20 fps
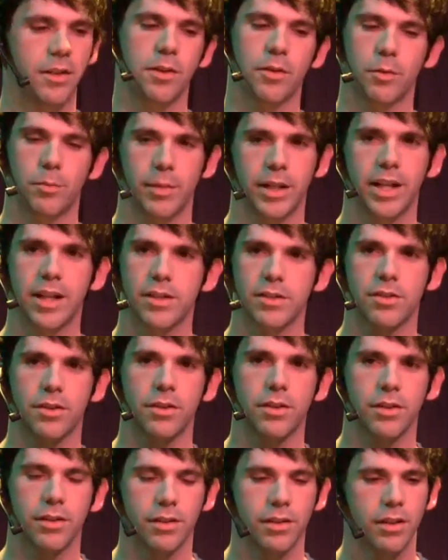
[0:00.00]
can only get
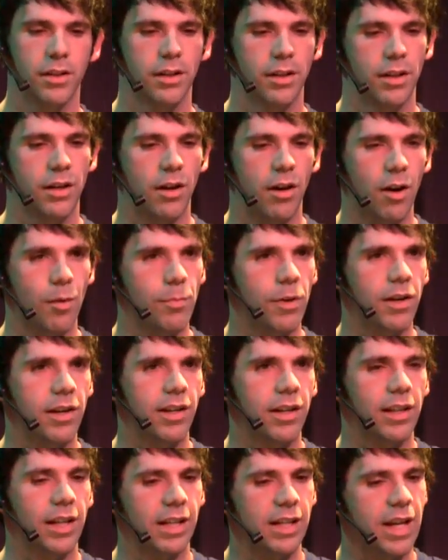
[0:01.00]
certain
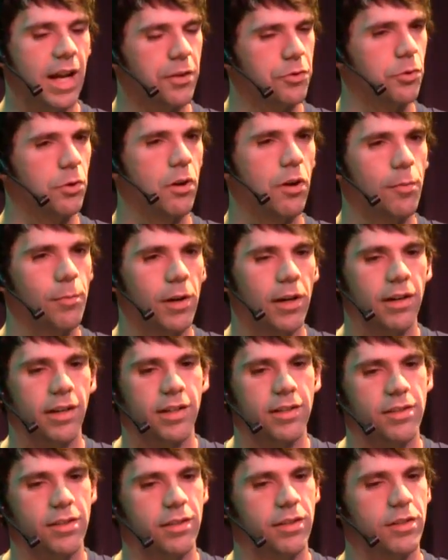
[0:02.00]
natural
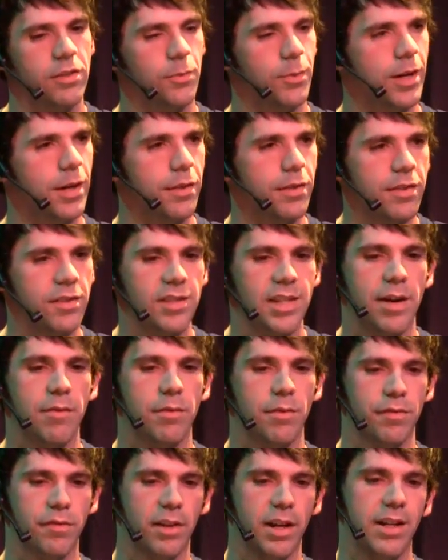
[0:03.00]
harmonics on the 12th and
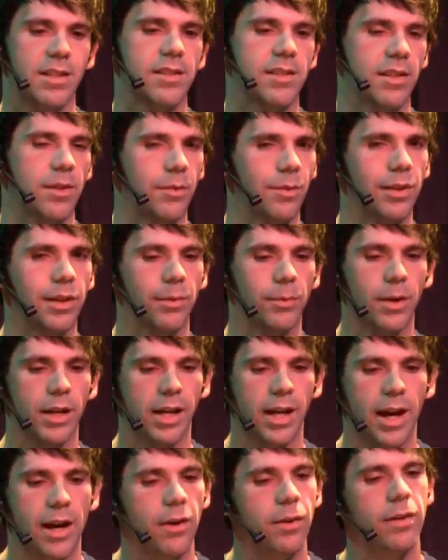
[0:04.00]
7th frets that really
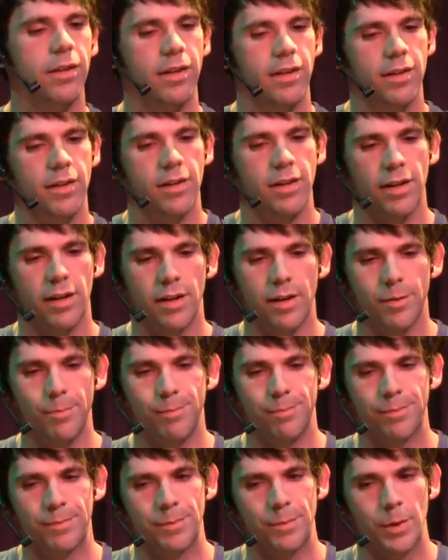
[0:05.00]
ring out.
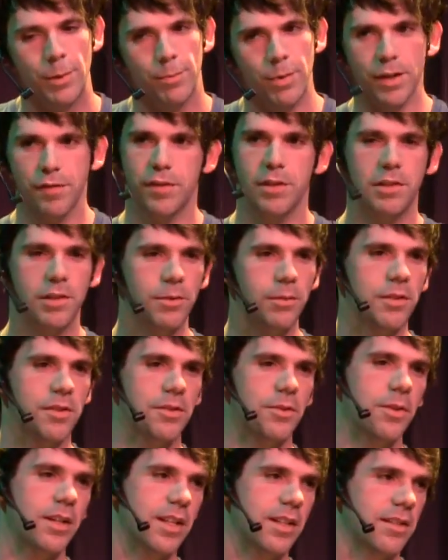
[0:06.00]
But if you tune the
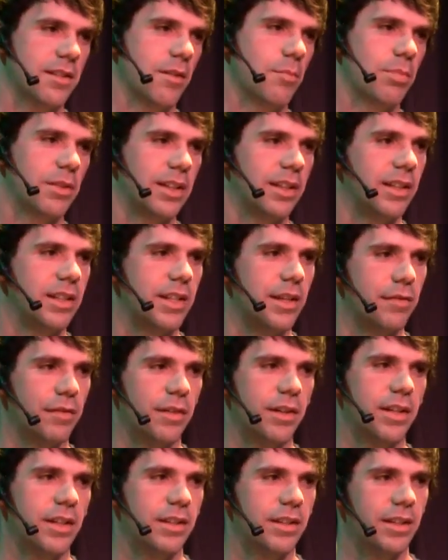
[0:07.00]
strings completely
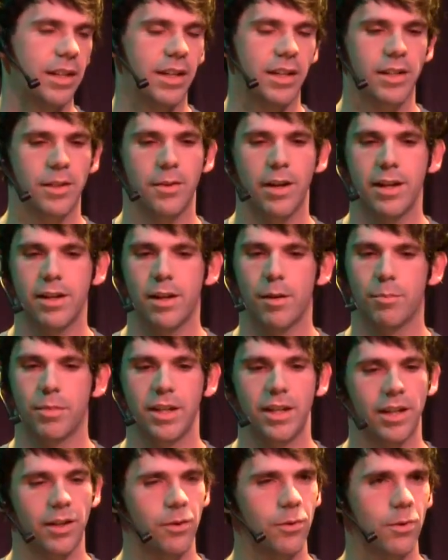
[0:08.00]
different, then you end up
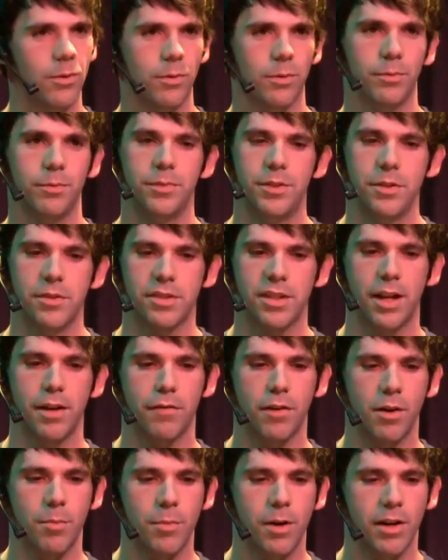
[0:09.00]
getting a whole new set of
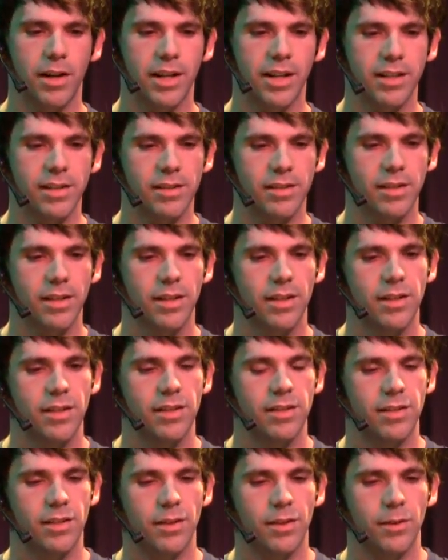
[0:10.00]
harmonics.
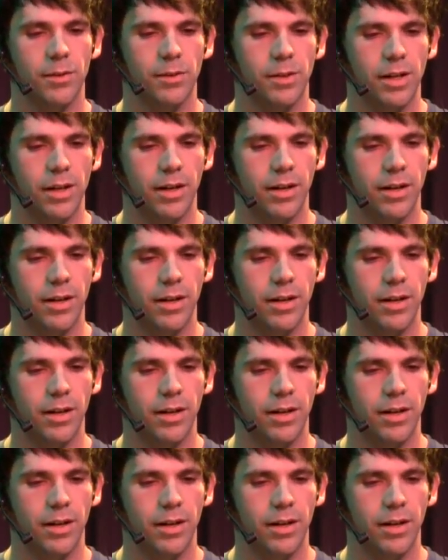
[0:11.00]
So